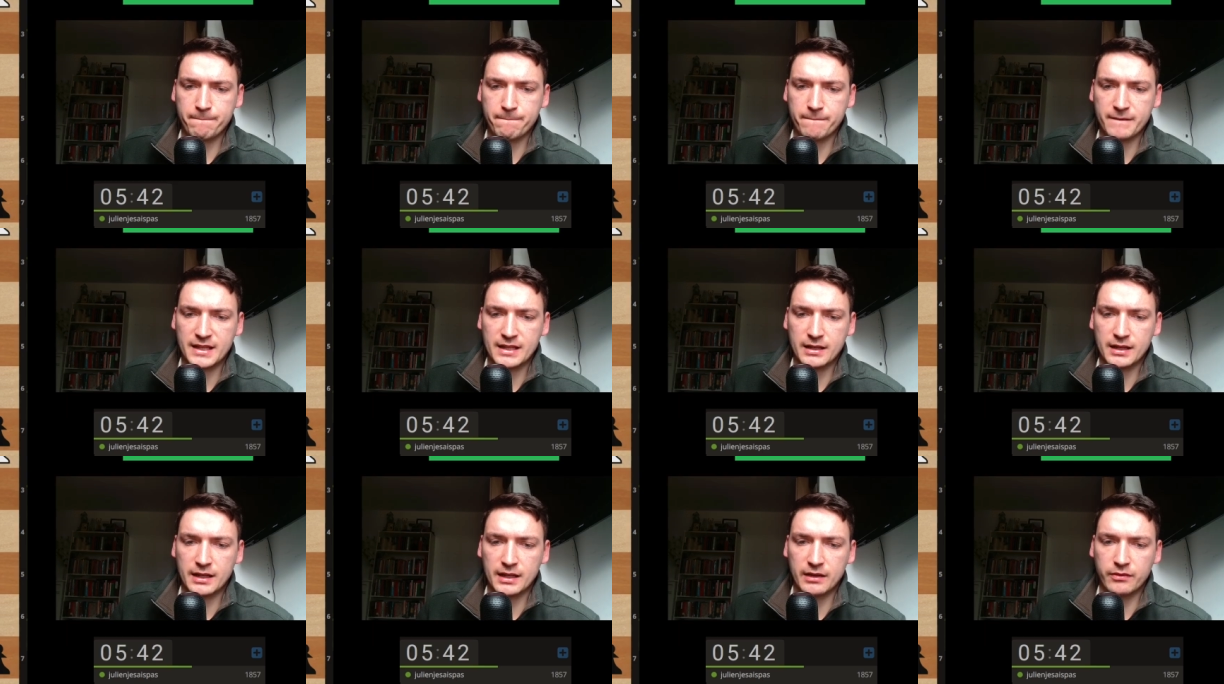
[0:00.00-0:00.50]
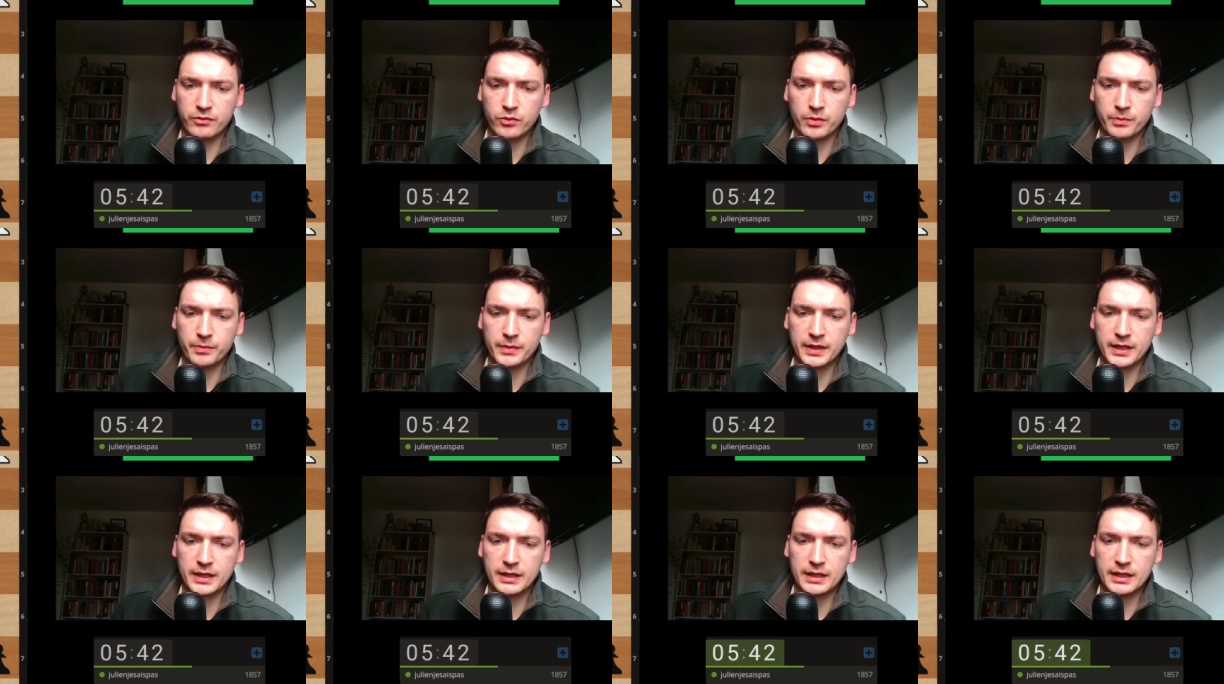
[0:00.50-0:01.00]
I have 1
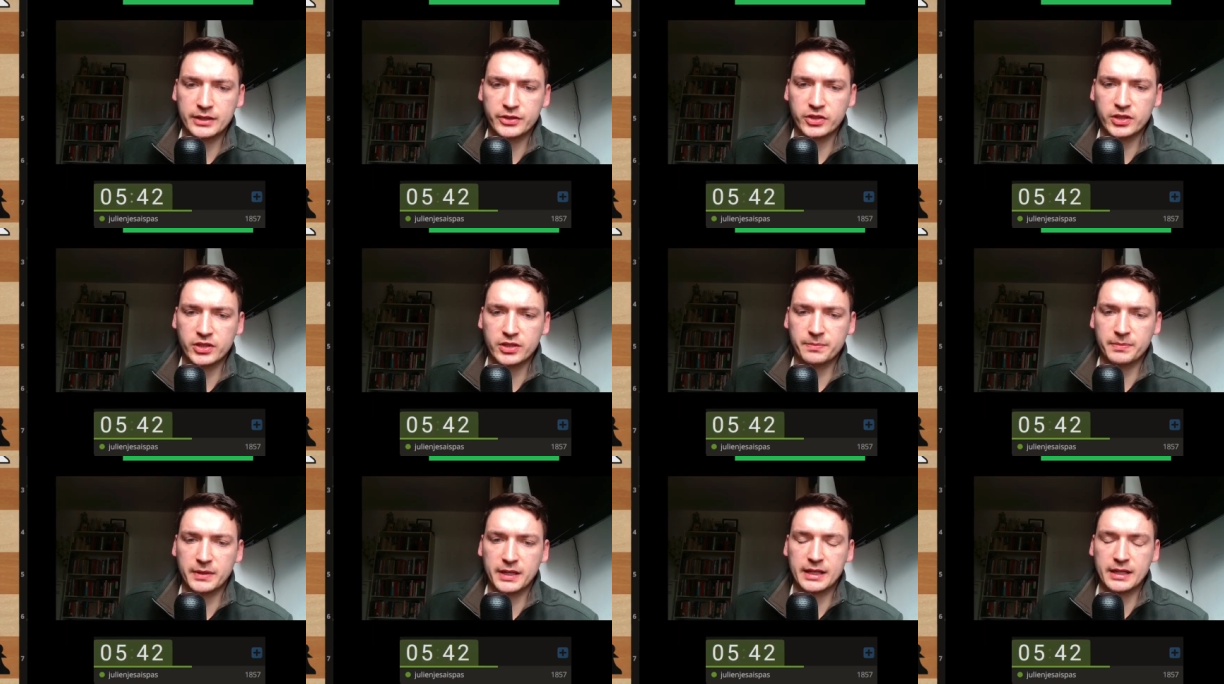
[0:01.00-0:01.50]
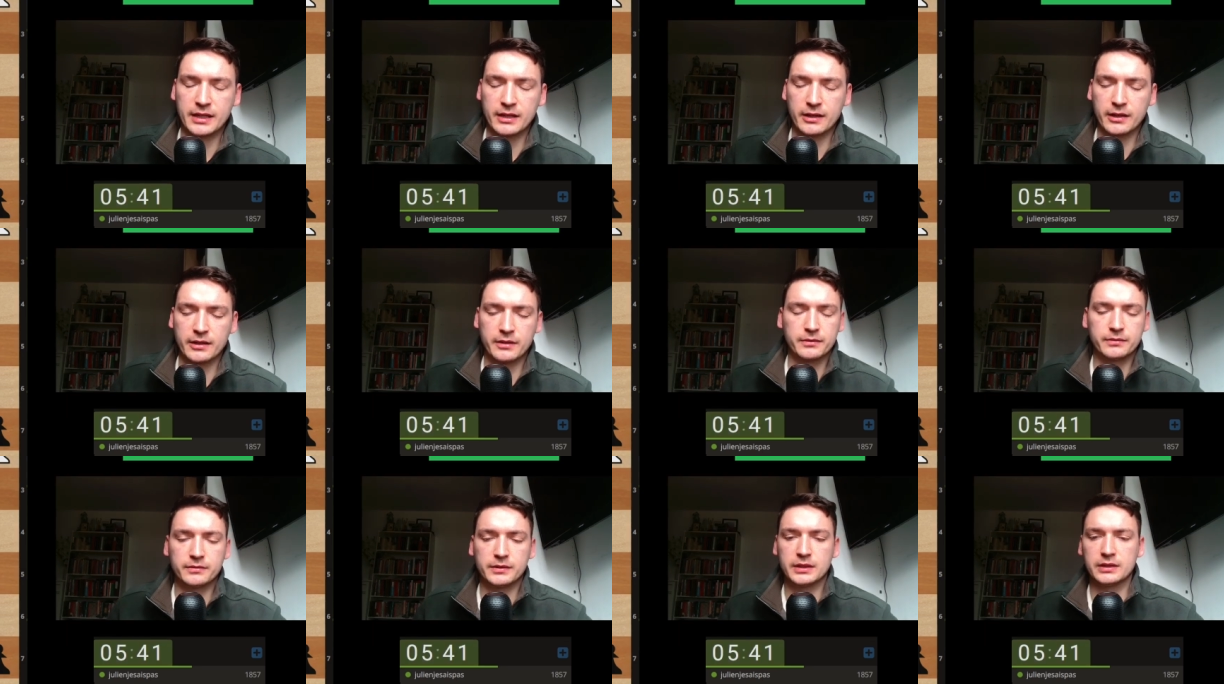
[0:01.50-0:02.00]
minute. Let's just play here.
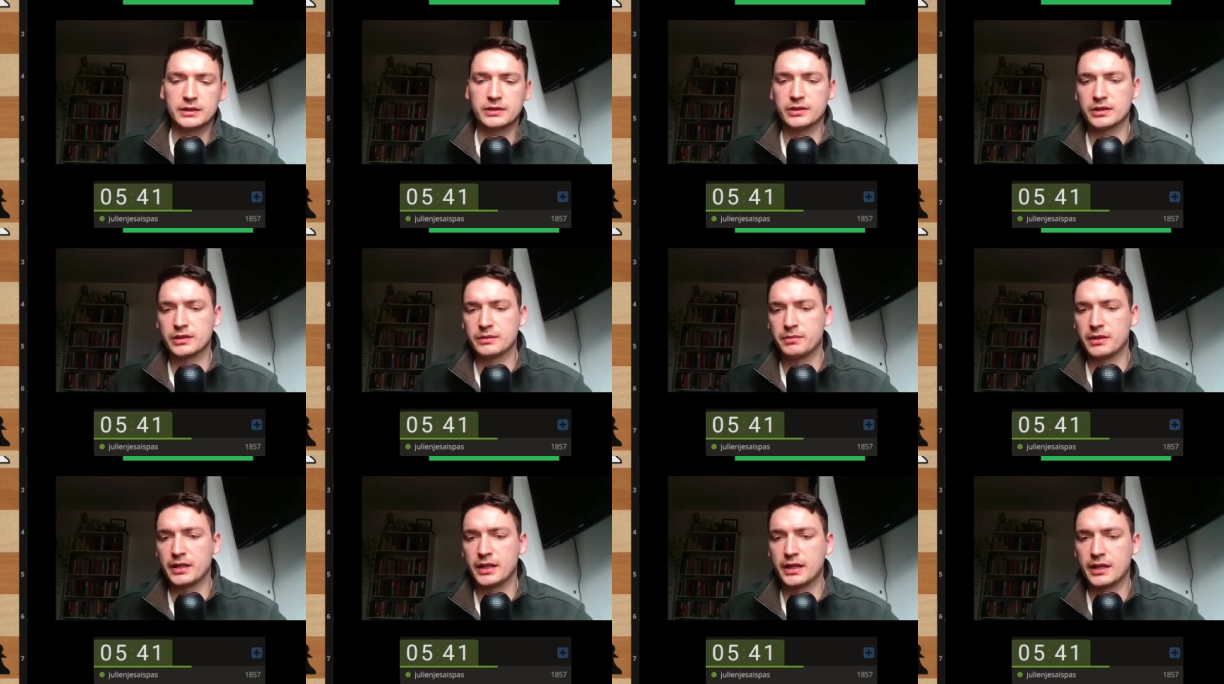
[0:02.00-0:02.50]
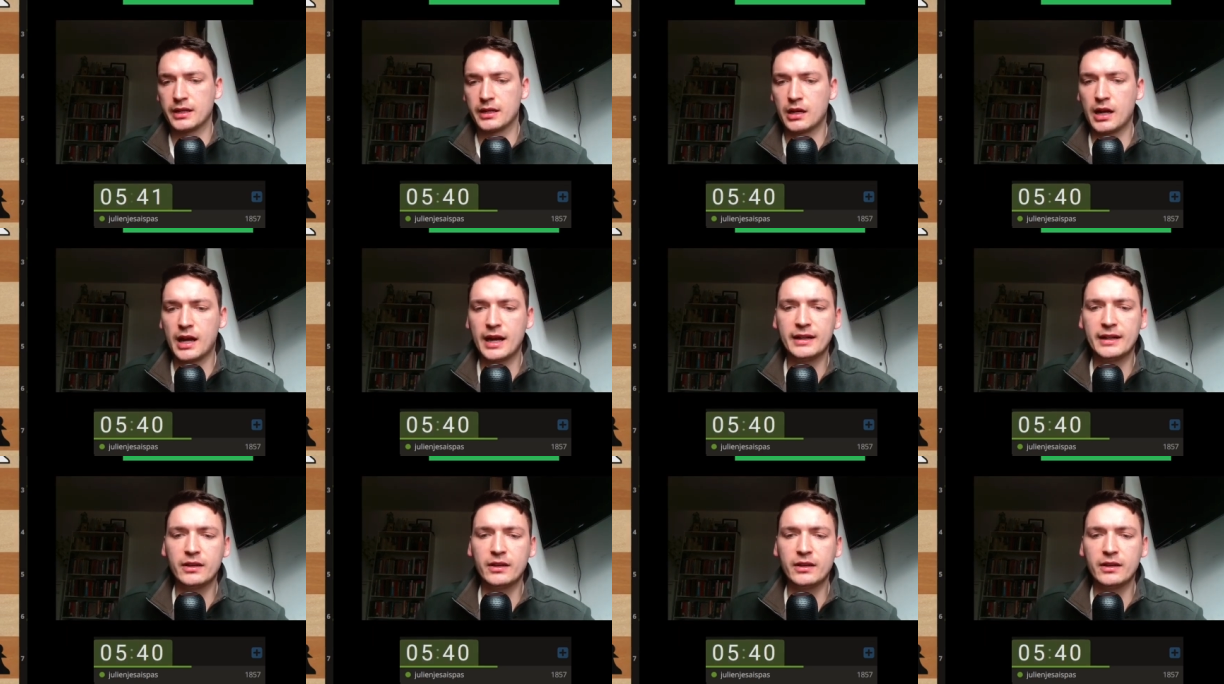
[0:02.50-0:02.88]
I